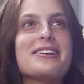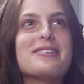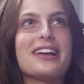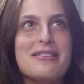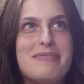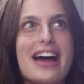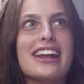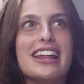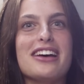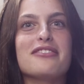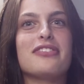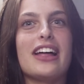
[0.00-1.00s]

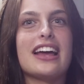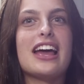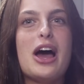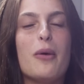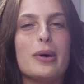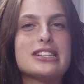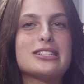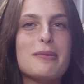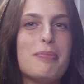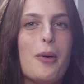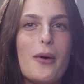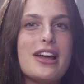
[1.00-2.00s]
competitive. Like, what's the
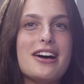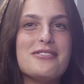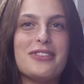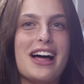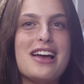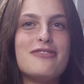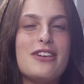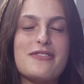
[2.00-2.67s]
point of life